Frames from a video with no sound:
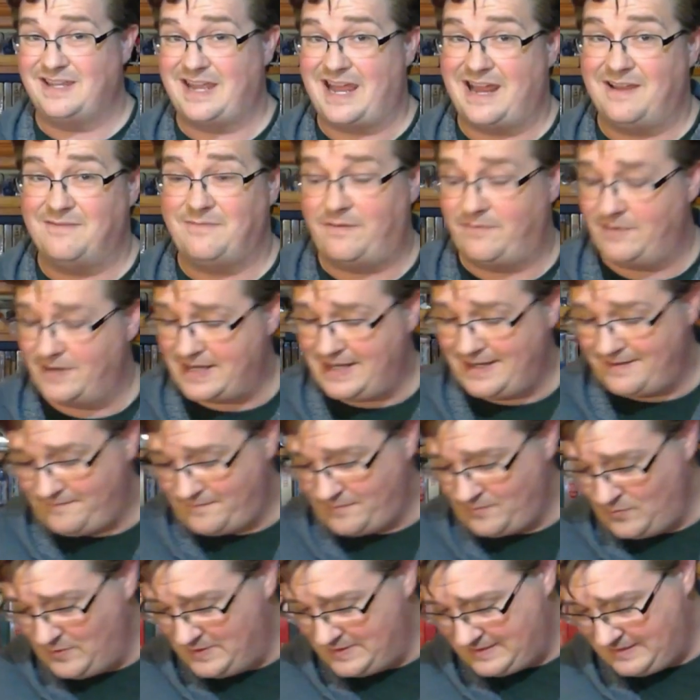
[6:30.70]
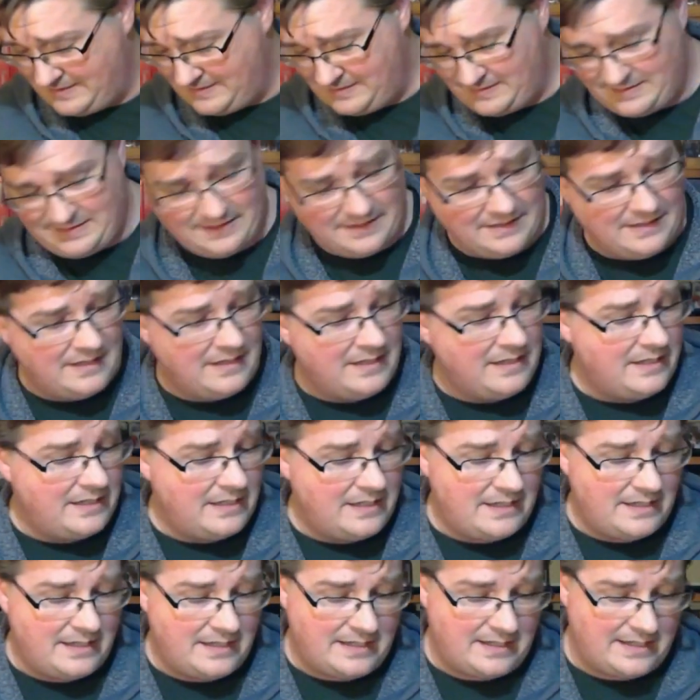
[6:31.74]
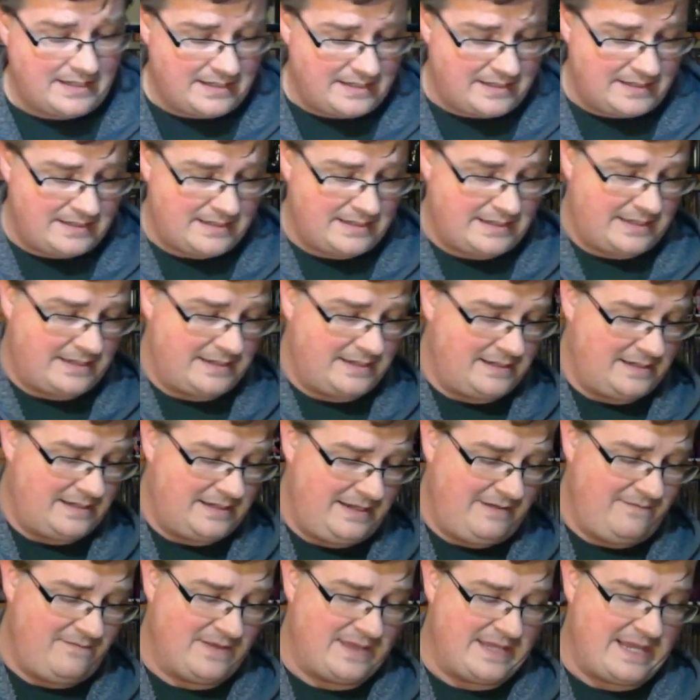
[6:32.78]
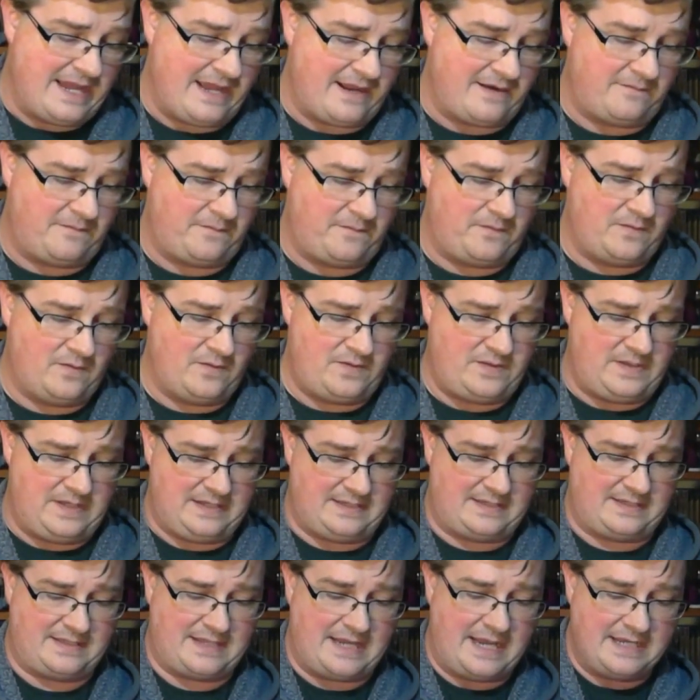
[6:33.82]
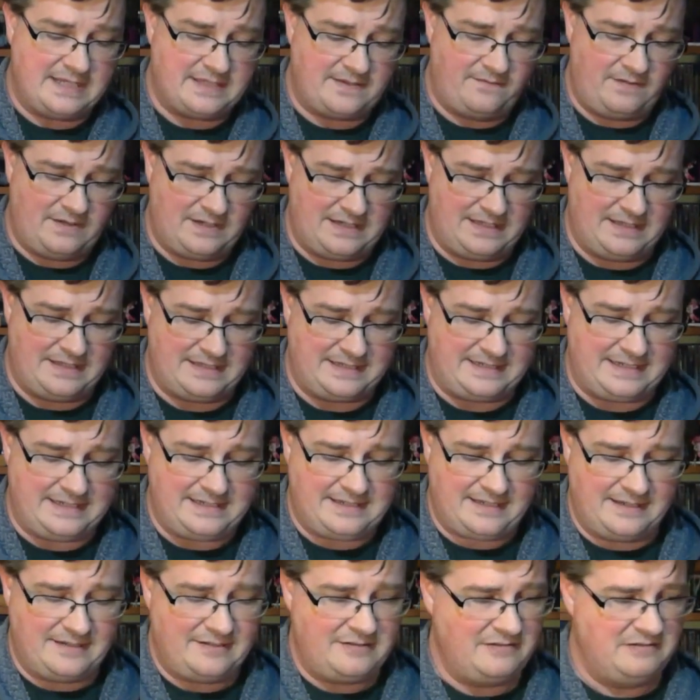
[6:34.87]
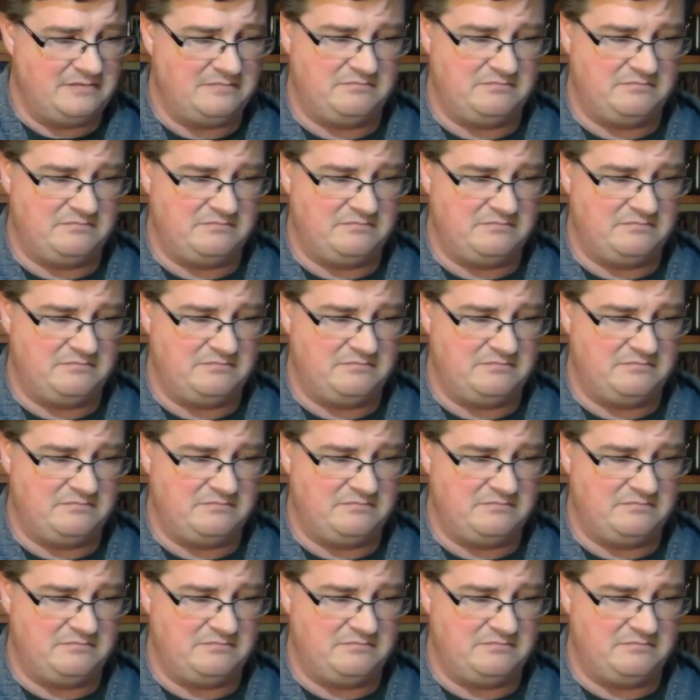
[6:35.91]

I've ever gotten from WizKids, and even that, for the size of it and the detail,